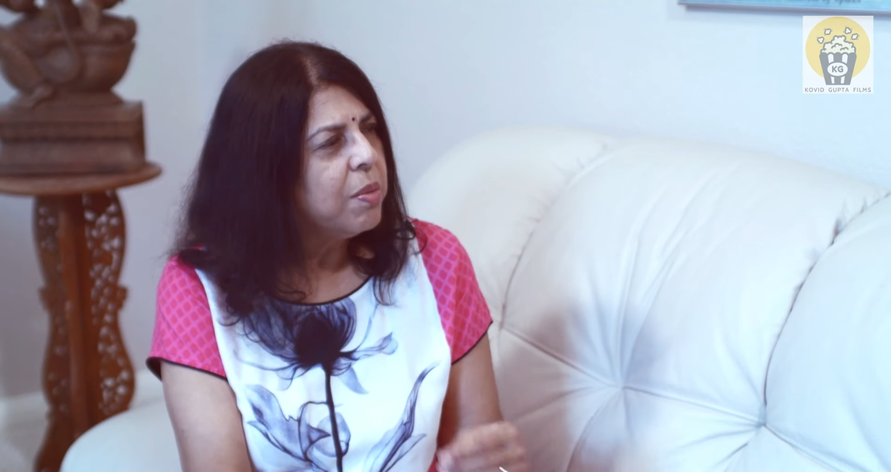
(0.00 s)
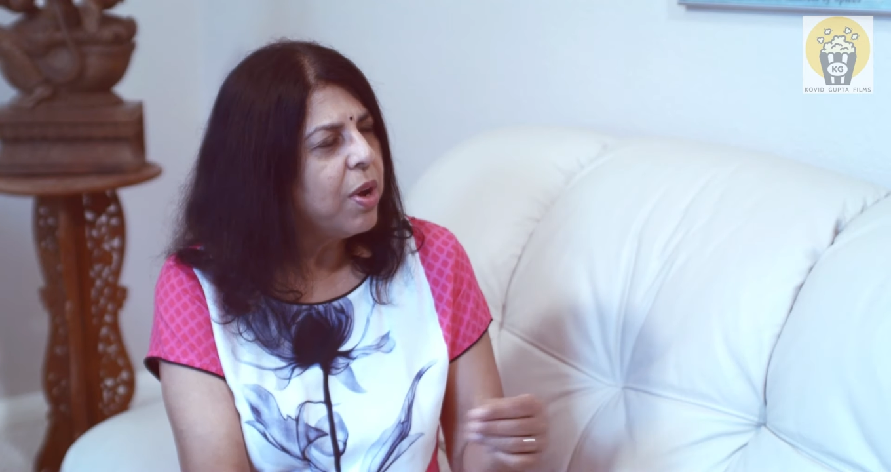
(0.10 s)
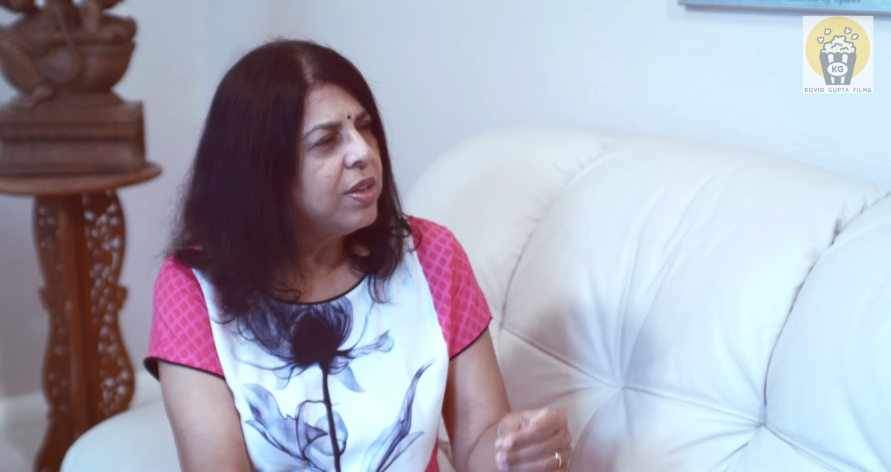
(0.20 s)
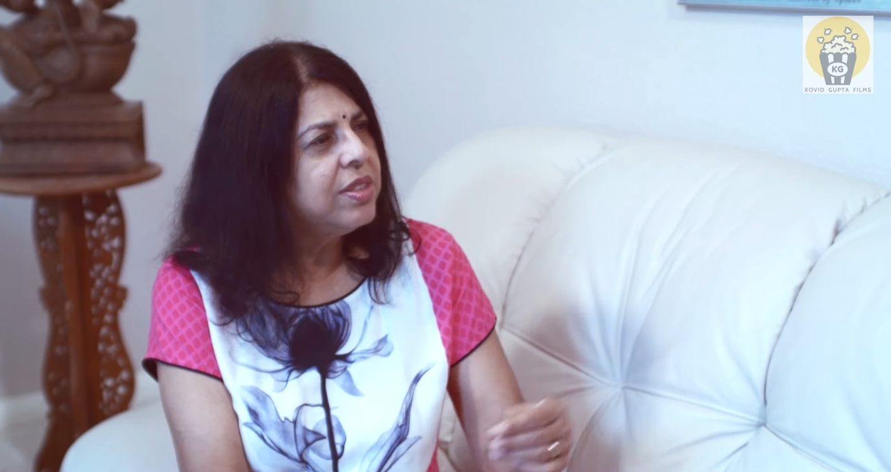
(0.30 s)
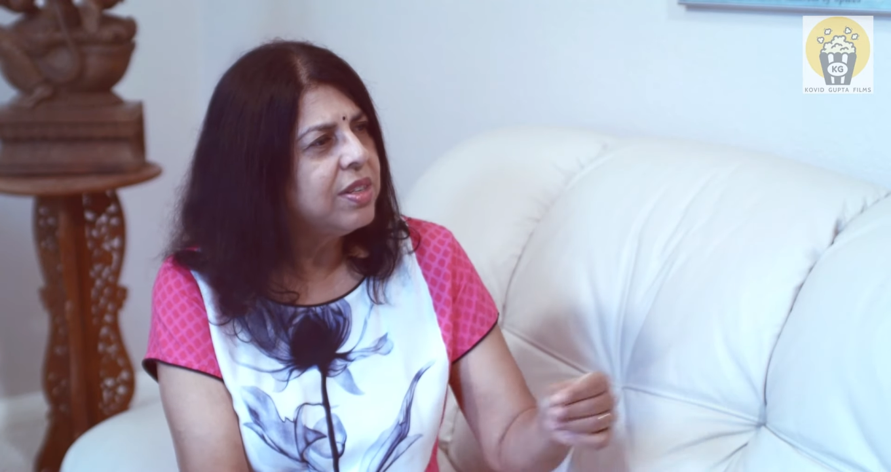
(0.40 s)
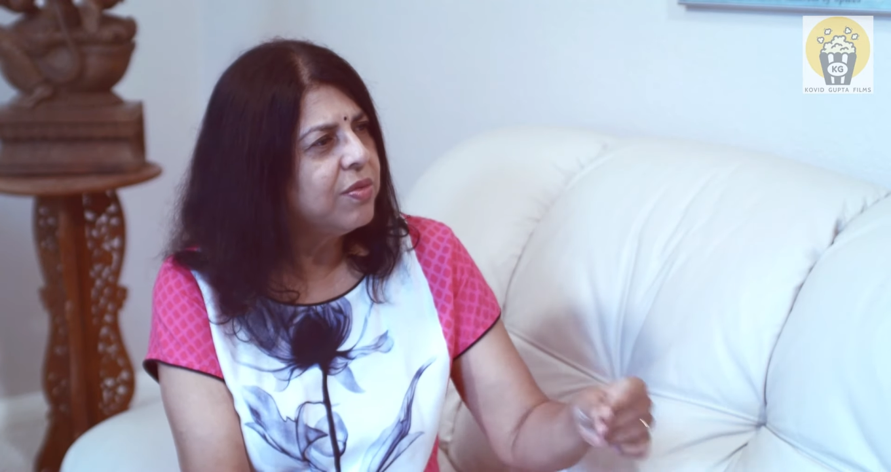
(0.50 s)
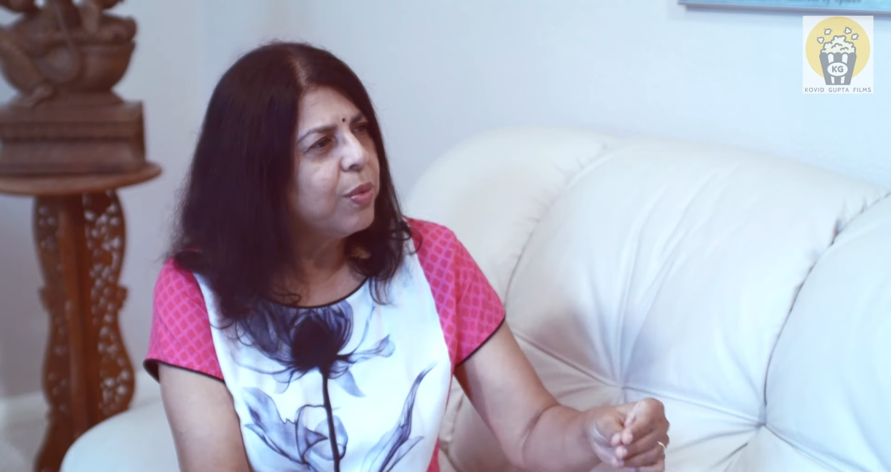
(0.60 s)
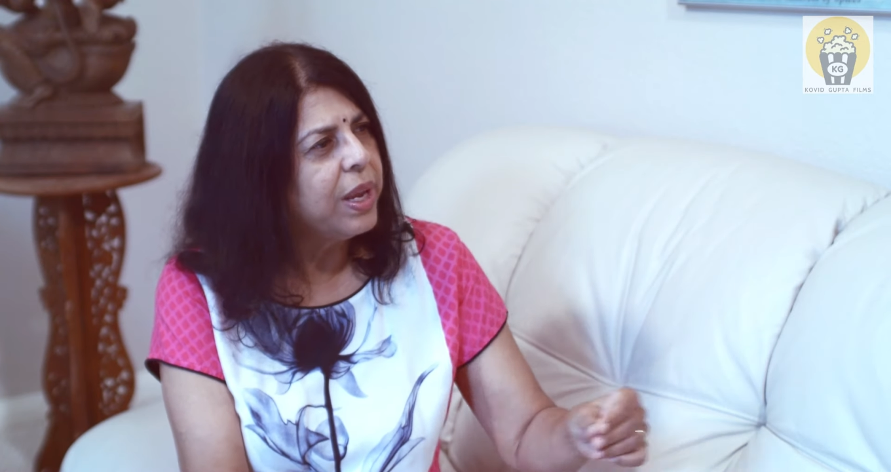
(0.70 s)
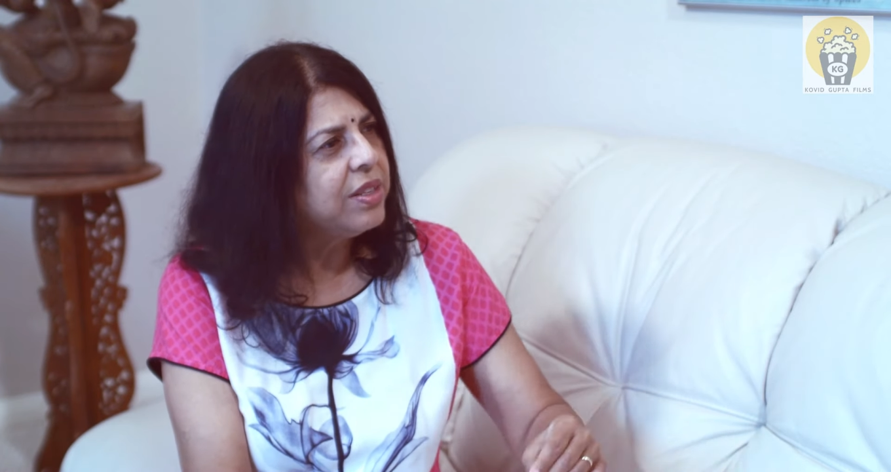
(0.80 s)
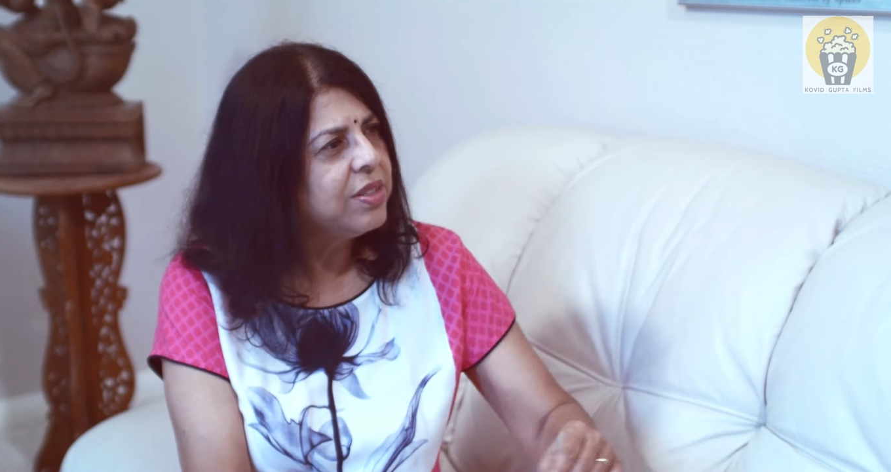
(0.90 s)
positive
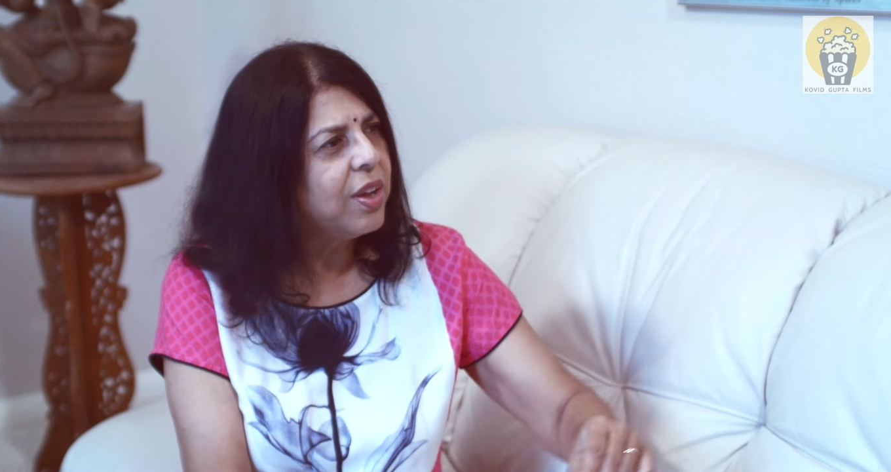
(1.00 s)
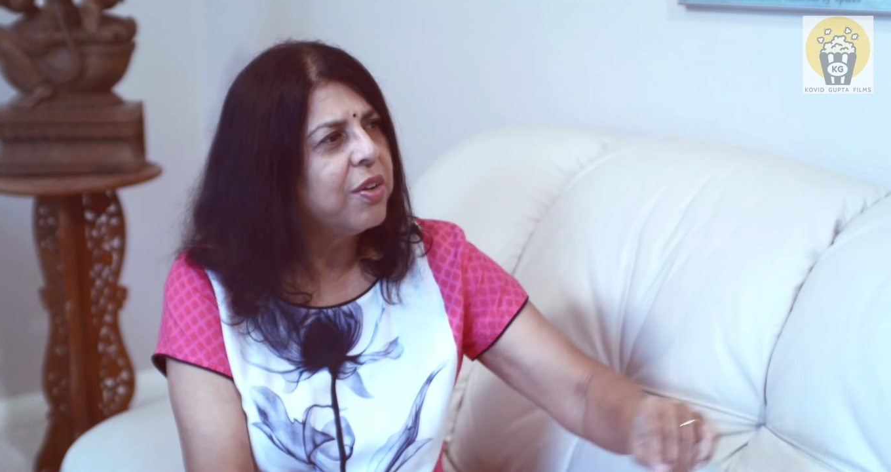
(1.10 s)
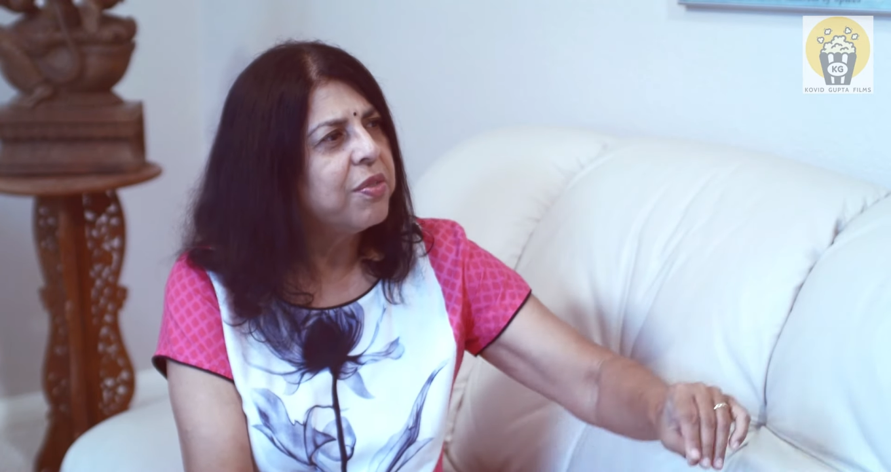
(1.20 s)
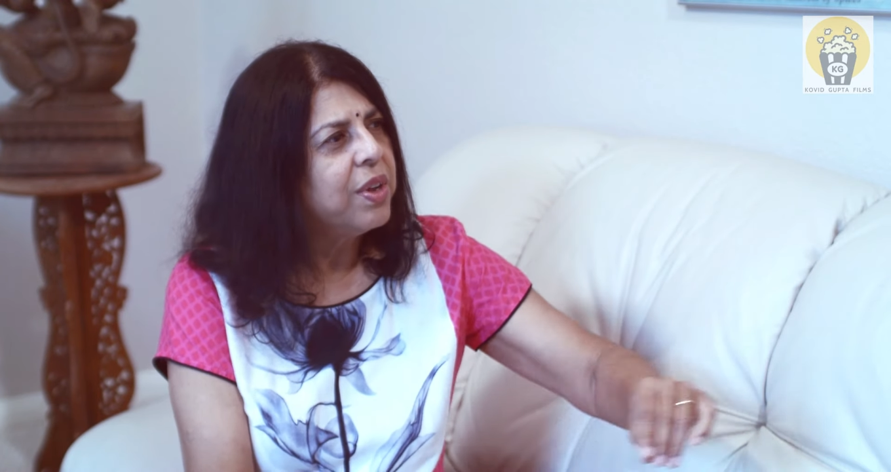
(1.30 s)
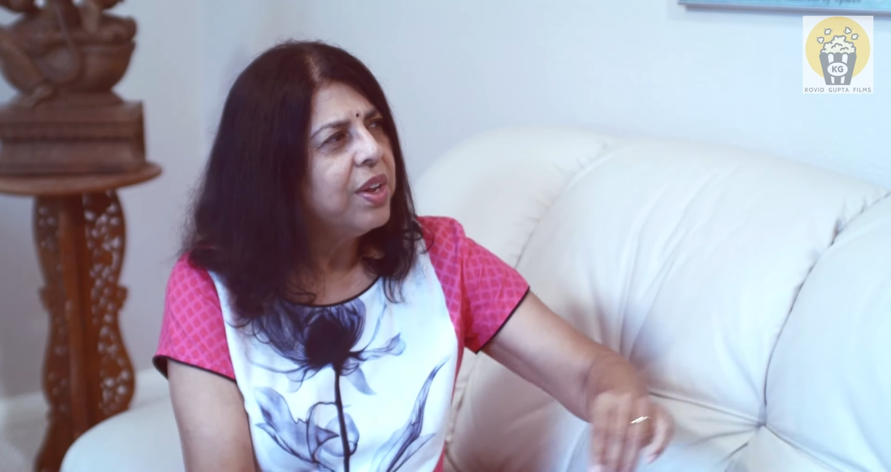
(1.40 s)
ways of